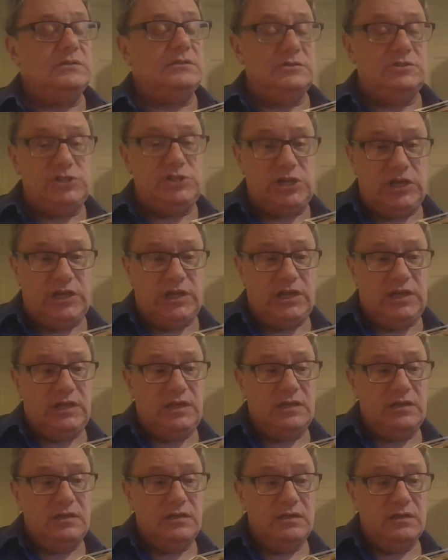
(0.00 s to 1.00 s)

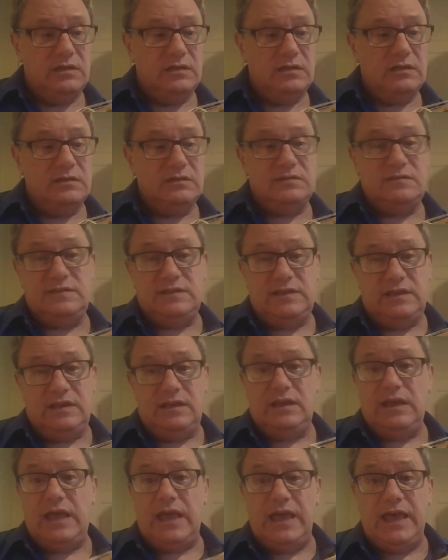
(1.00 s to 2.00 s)
G,
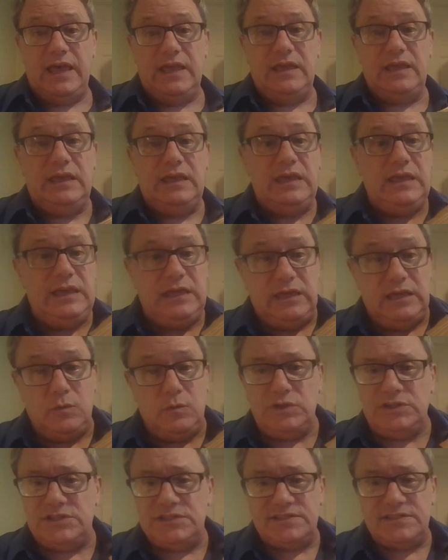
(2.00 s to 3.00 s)
D, A, E,
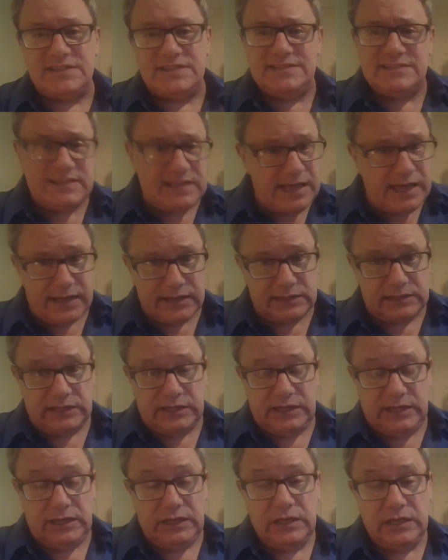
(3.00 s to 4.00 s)
which is
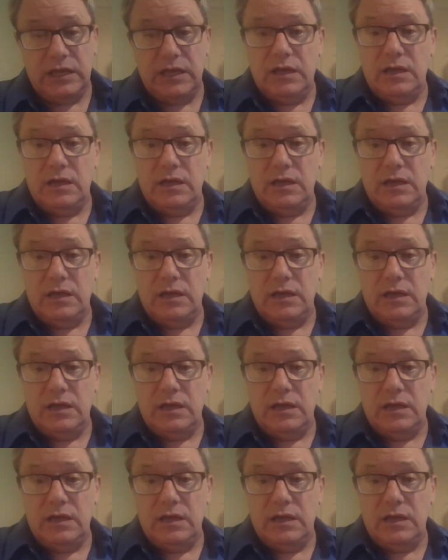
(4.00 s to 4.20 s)
exactly